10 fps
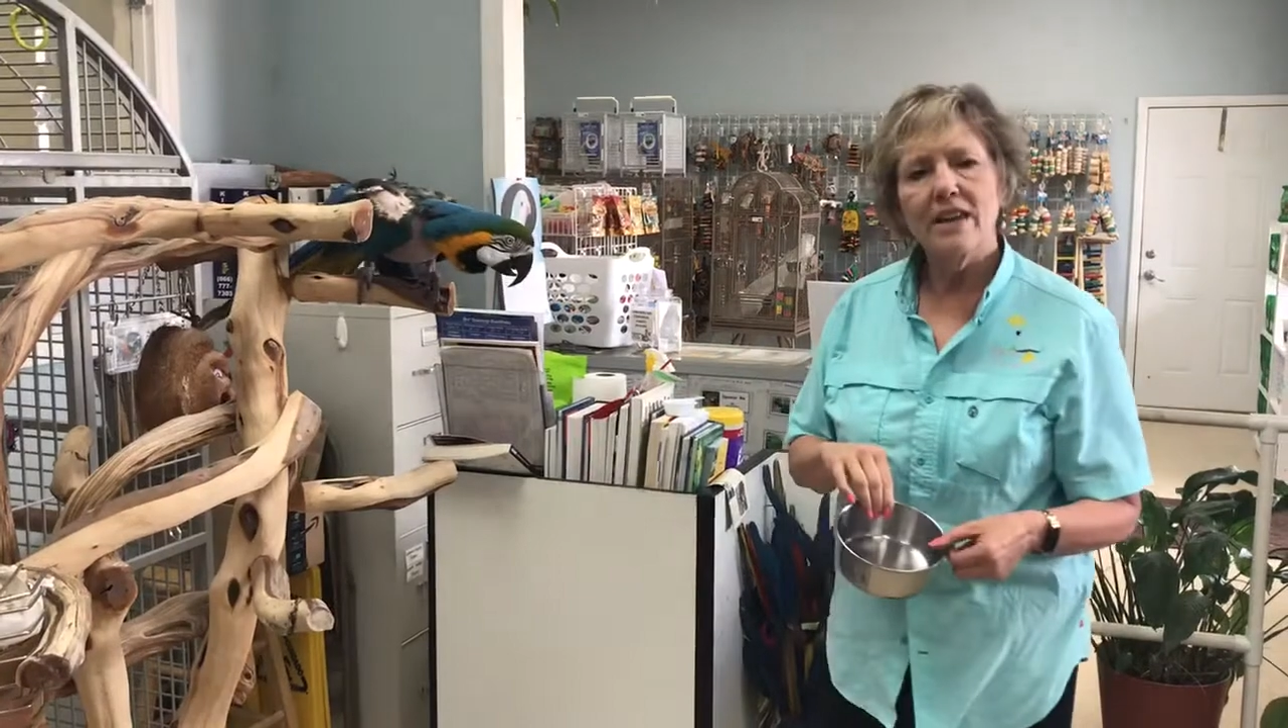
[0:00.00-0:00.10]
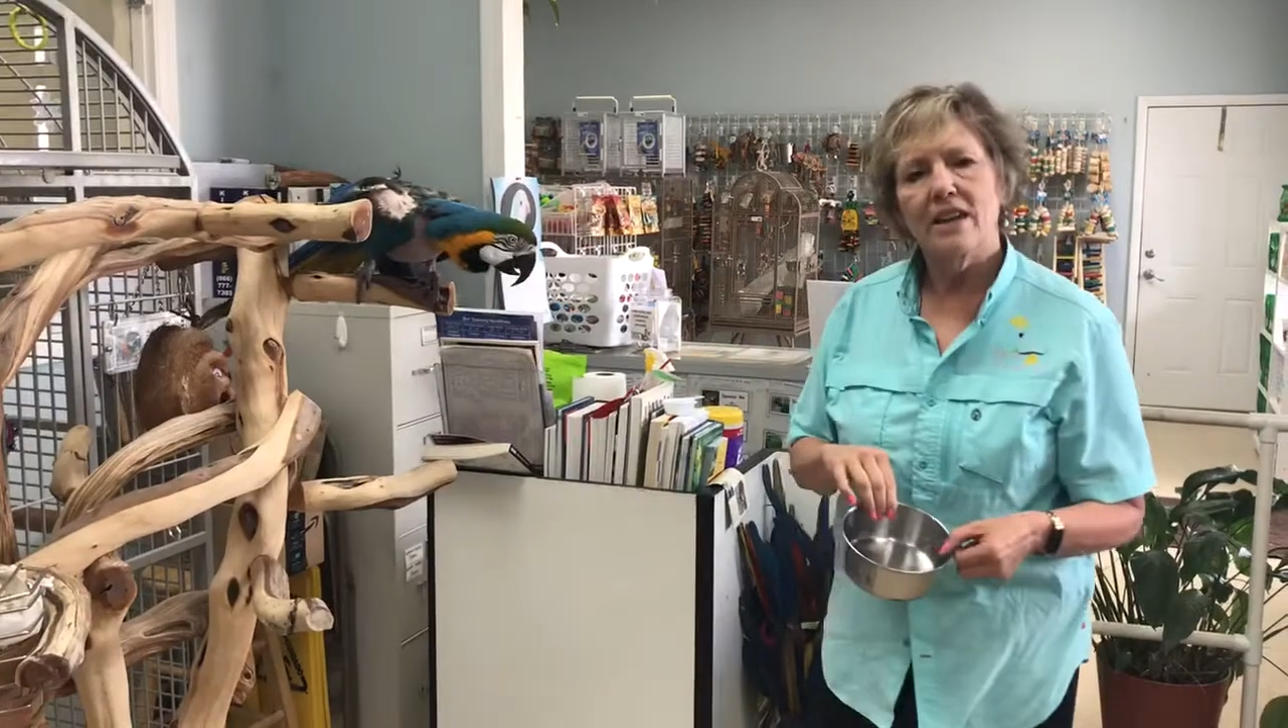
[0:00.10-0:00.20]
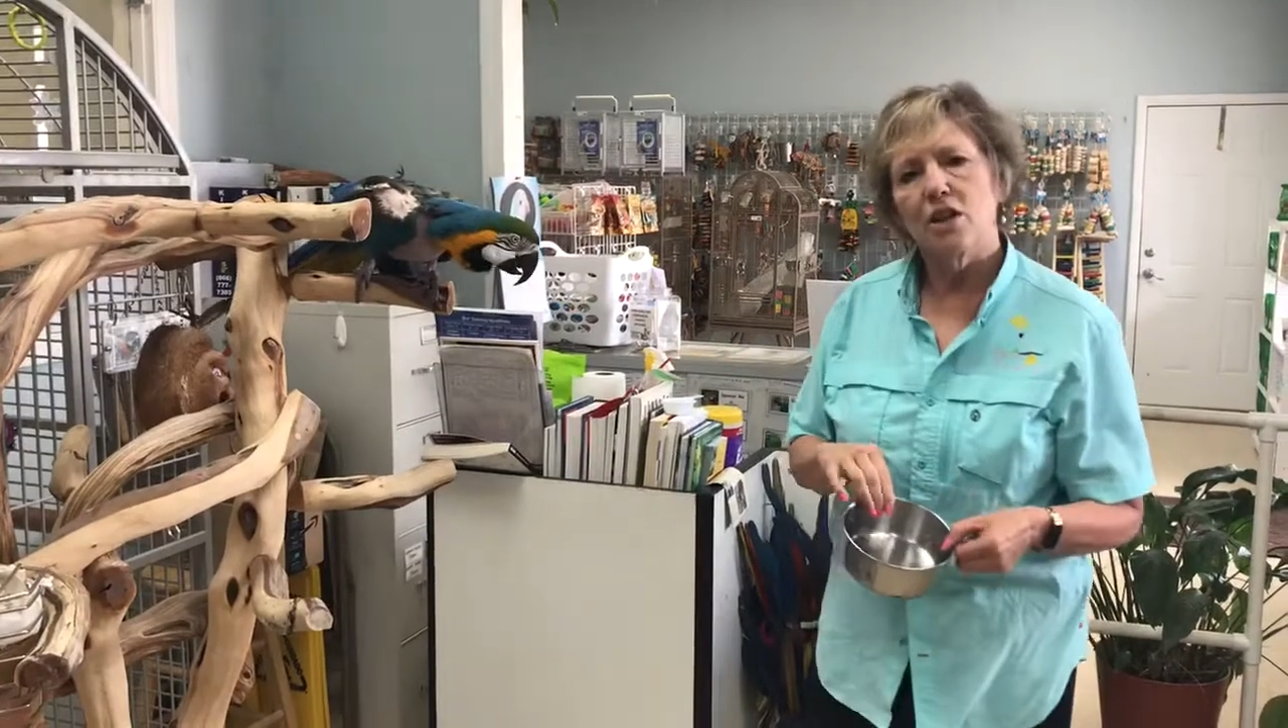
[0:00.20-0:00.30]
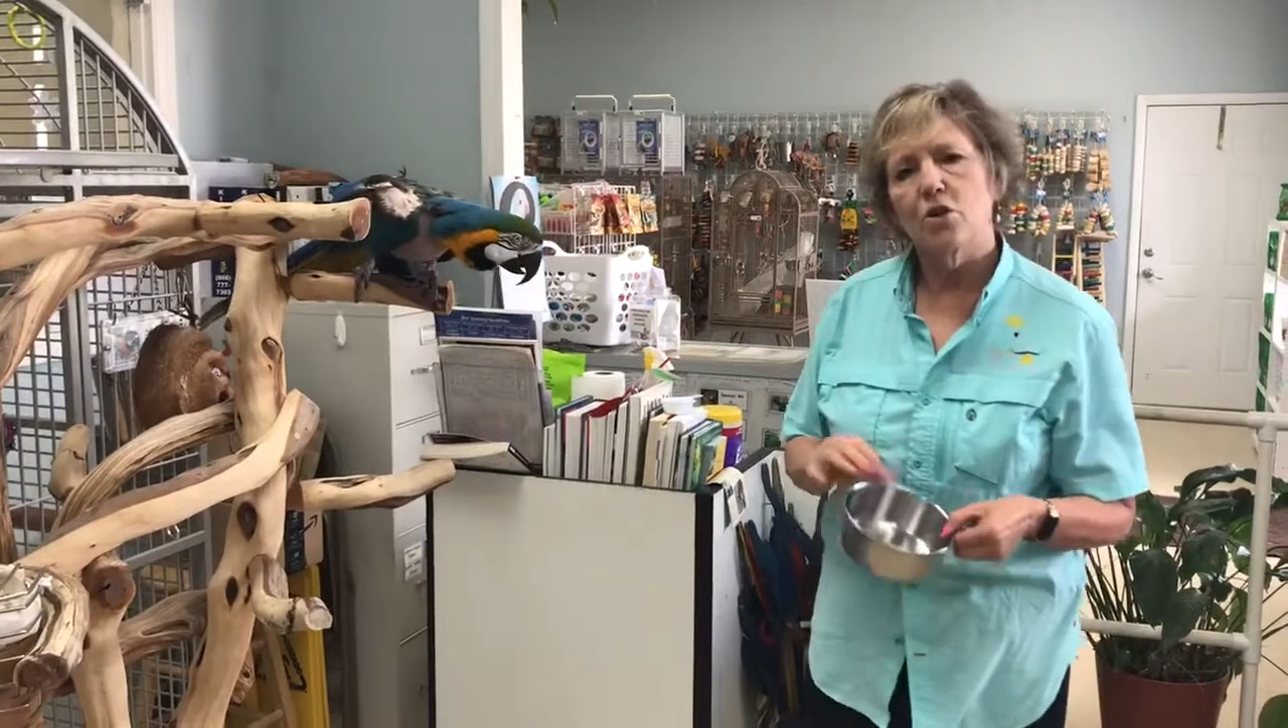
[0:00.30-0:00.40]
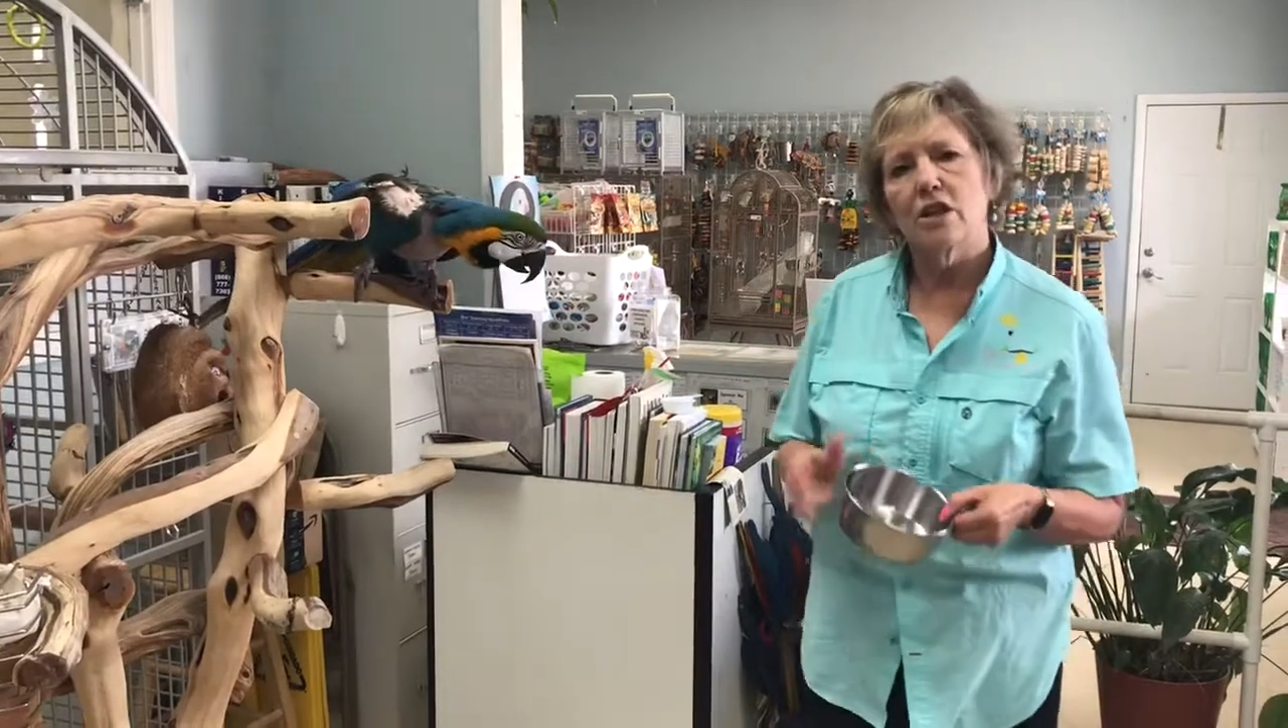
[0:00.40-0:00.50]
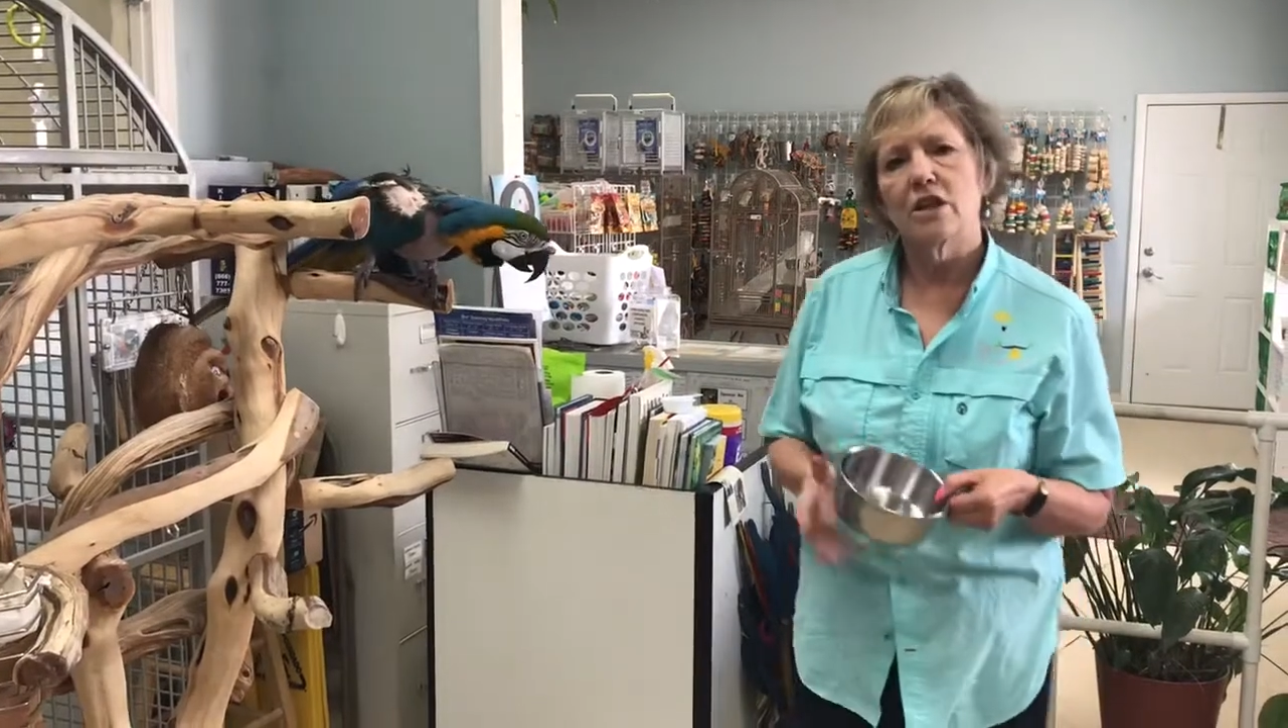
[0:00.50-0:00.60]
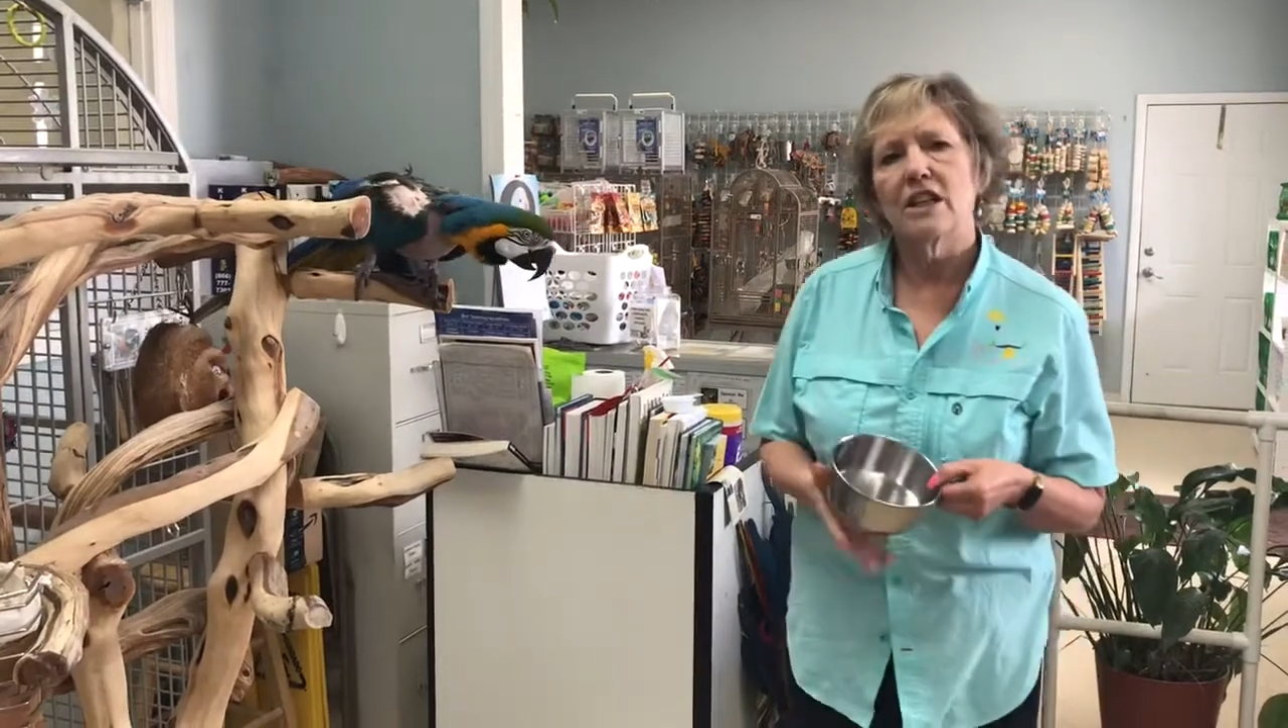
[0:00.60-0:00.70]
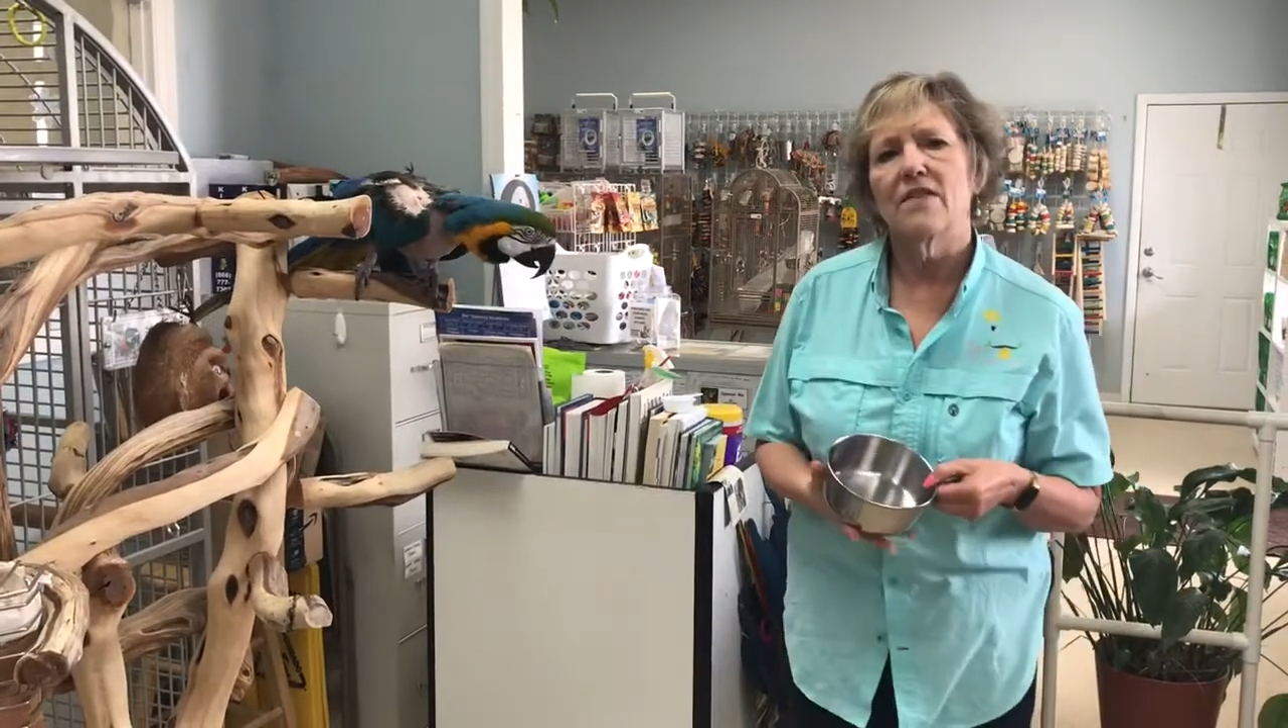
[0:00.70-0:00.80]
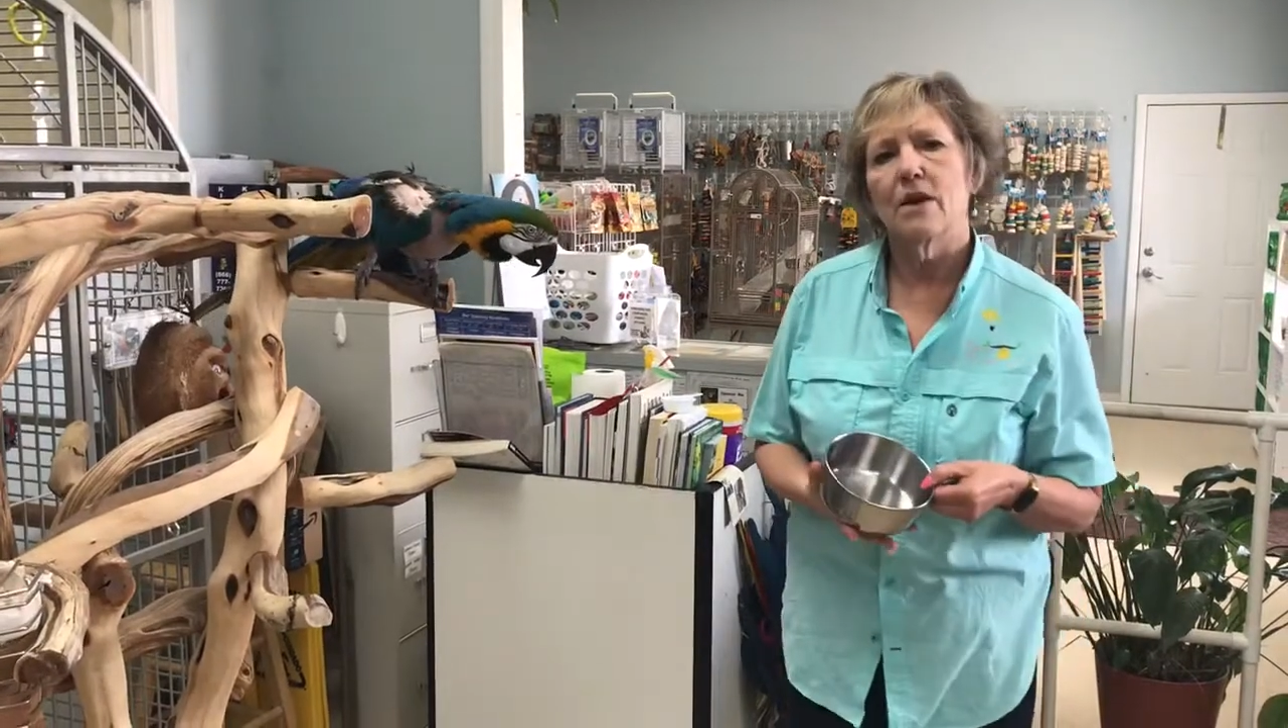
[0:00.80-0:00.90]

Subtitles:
that you can give